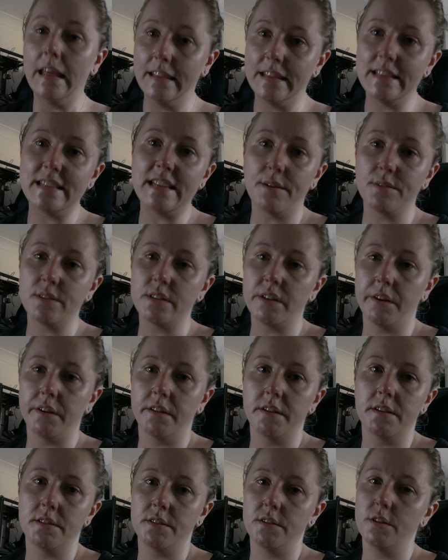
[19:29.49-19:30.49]
The downside
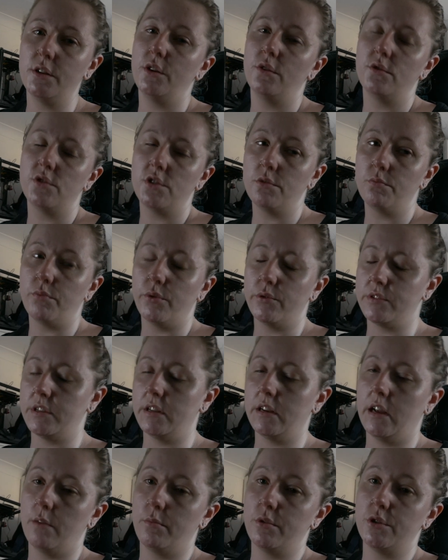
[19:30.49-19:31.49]
is YouTube puts
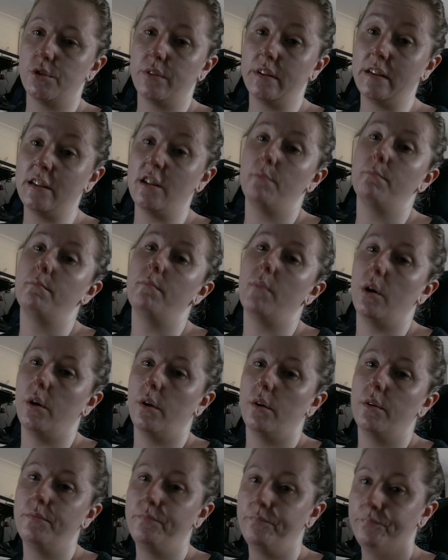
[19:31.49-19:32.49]
an arbitrary
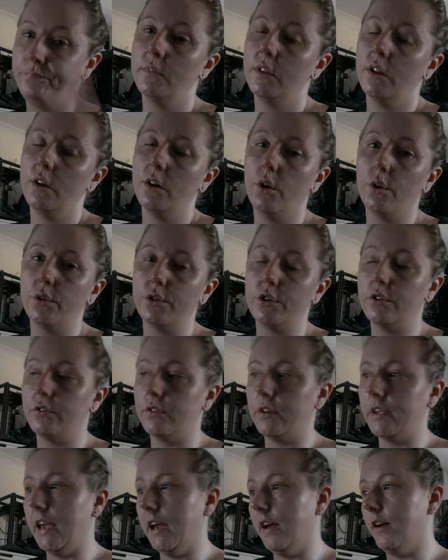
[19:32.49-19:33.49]
number on
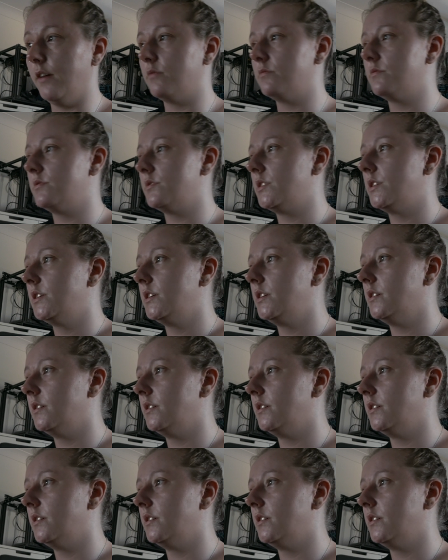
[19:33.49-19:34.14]
your account